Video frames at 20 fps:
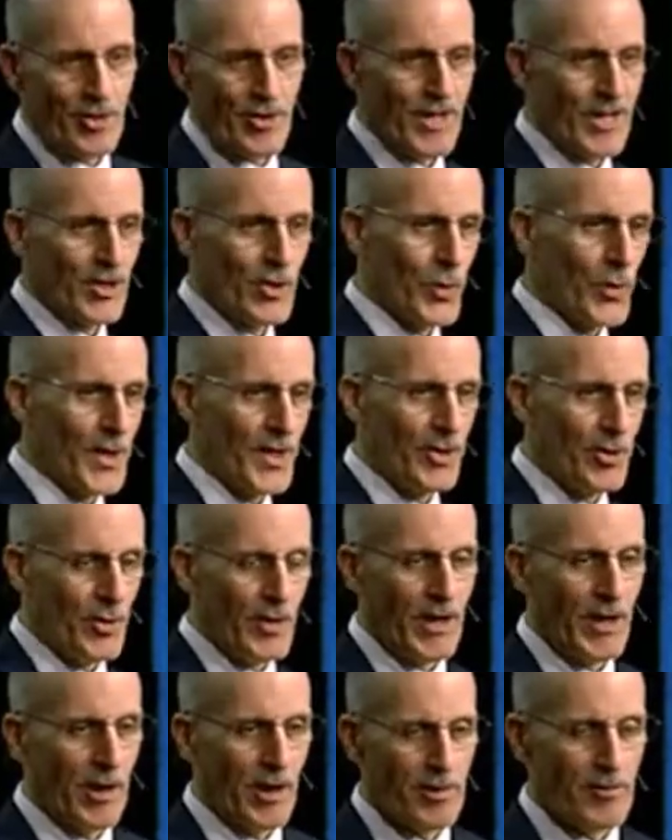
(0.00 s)
you know, I got twenty-two
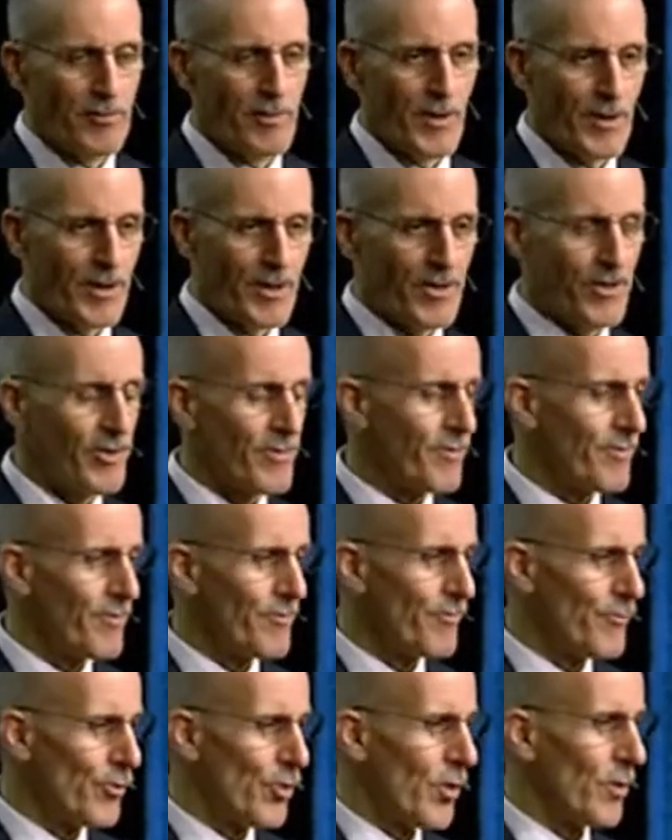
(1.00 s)
karat and various
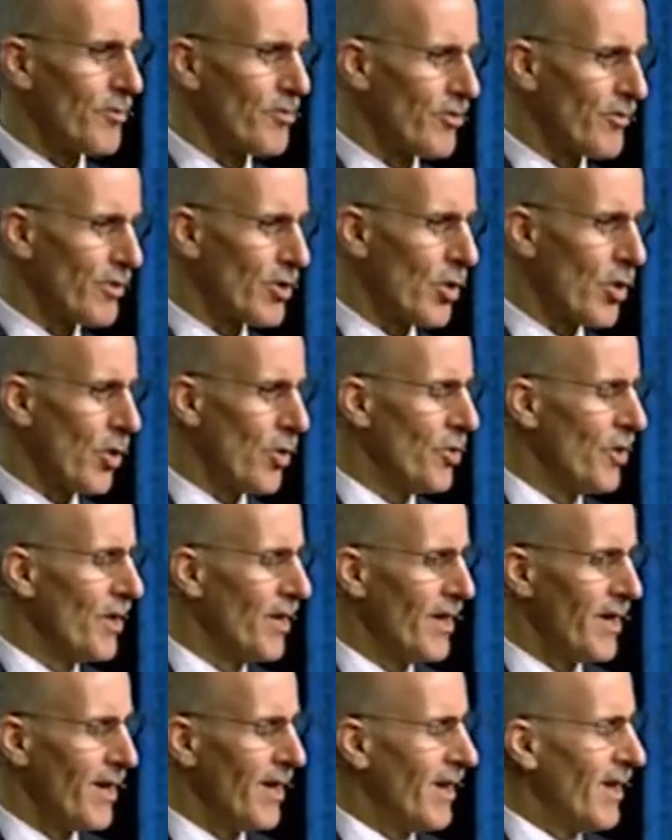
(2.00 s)
forms of gold.
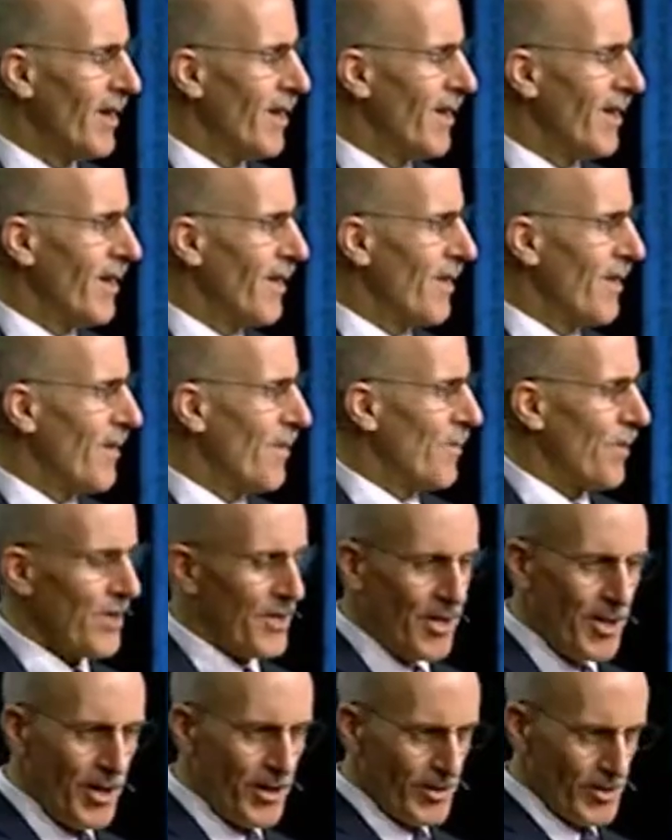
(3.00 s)

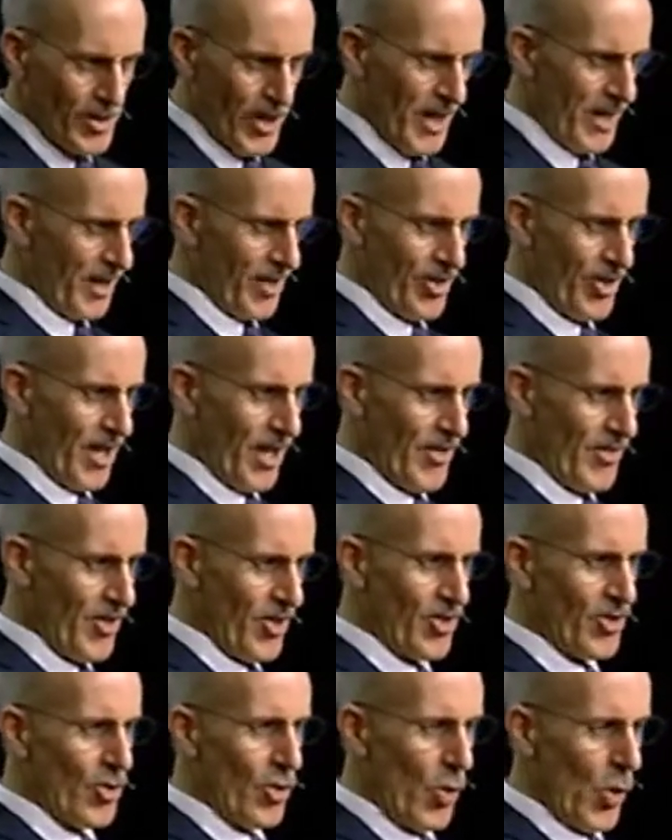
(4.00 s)
But here, John is saying
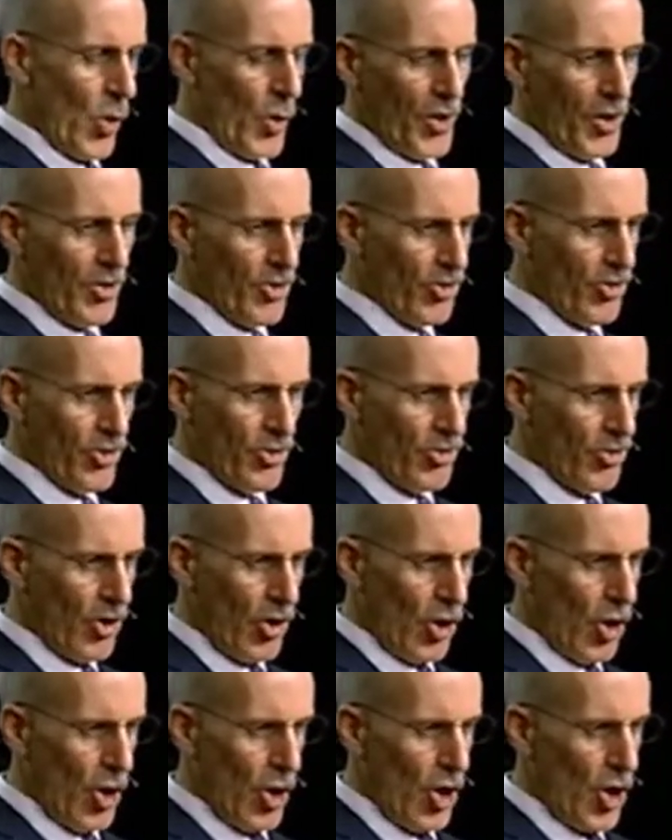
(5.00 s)
this gold is,
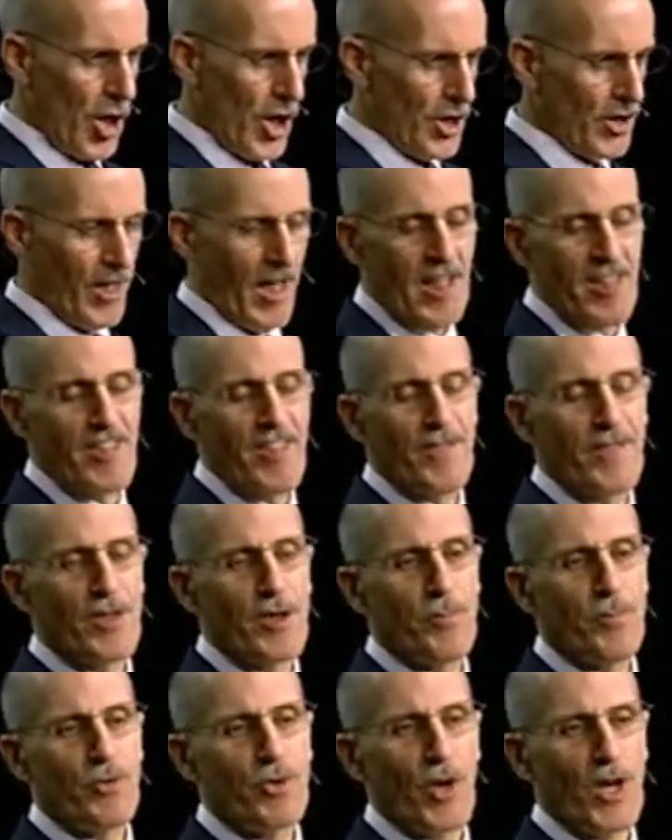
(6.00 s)
it's as if
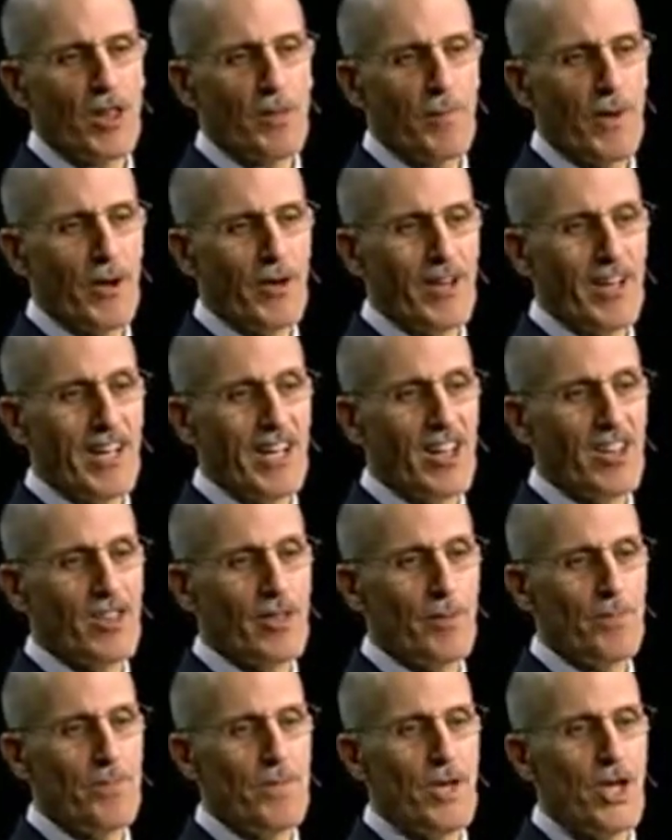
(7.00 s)
it's transparent. It is
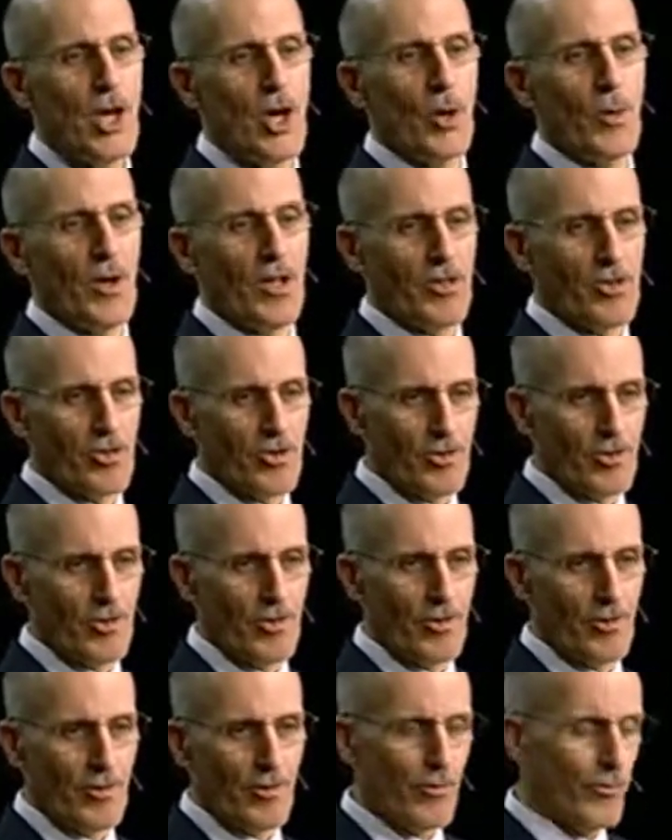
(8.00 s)
the
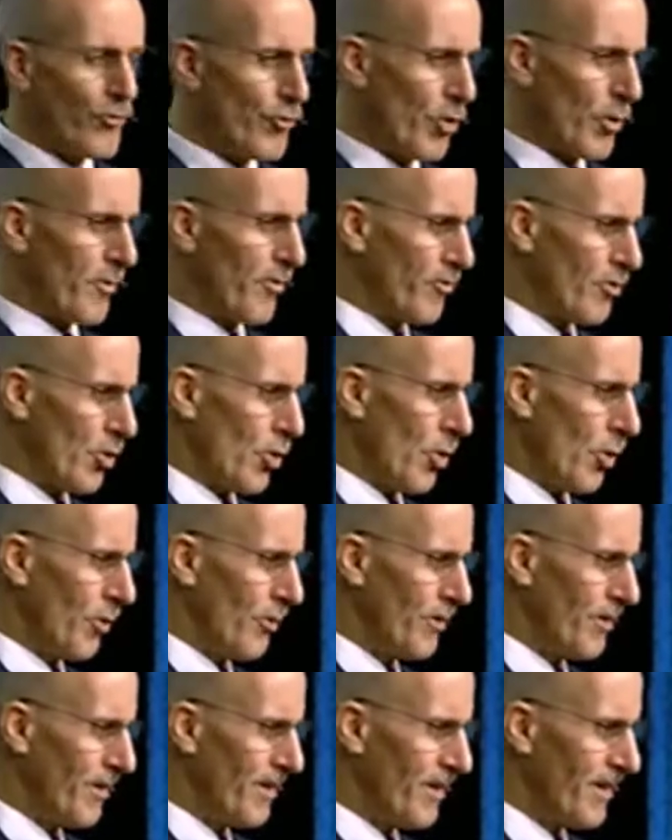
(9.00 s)
purest form of
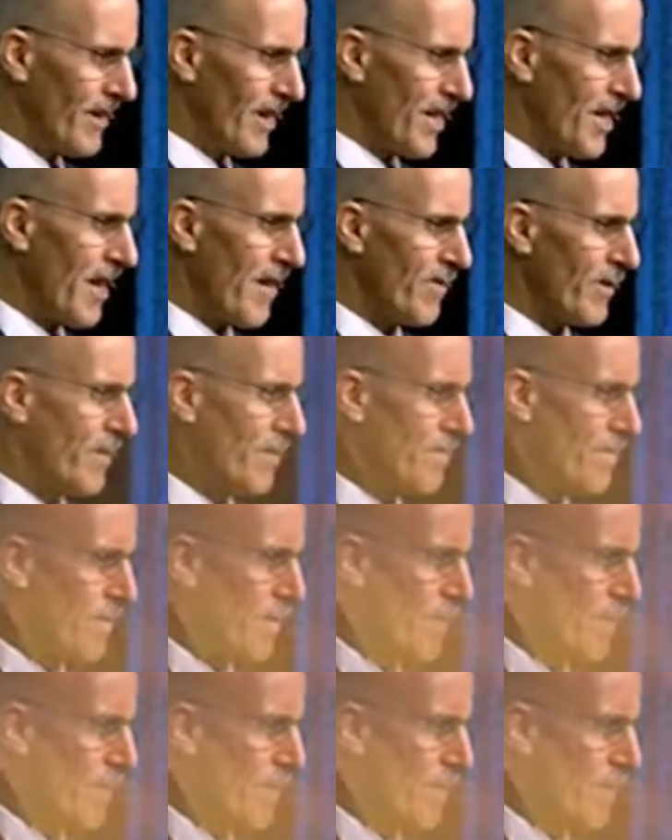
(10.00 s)
gold in heaven.